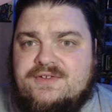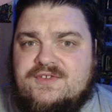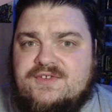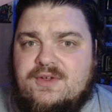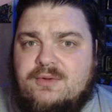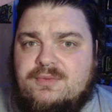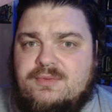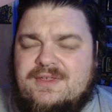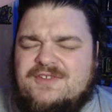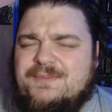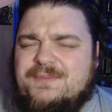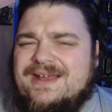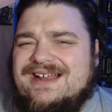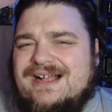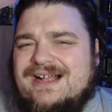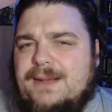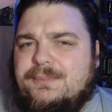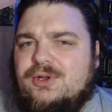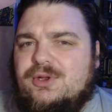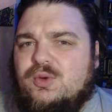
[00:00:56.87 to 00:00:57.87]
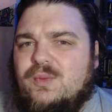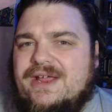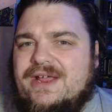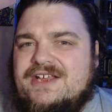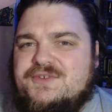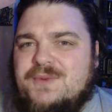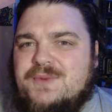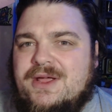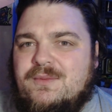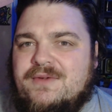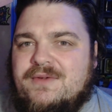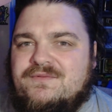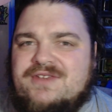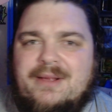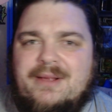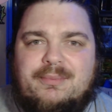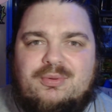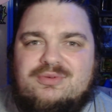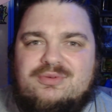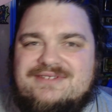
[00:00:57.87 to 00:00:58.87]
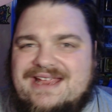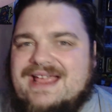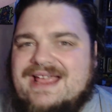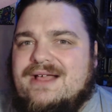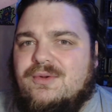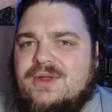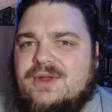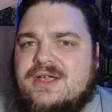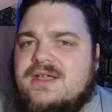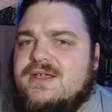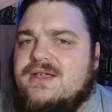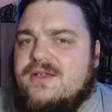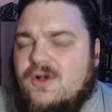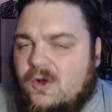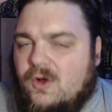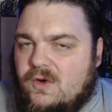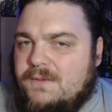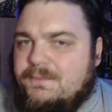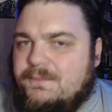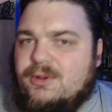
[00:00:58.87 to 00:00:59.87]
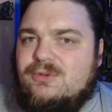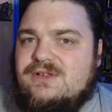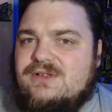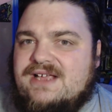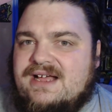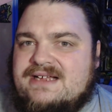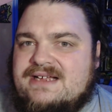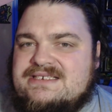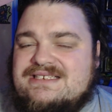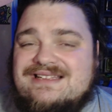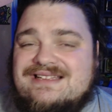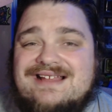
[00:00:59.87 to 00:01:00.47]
So there's been a couple of weeks where we've doubled down on a podcast, and that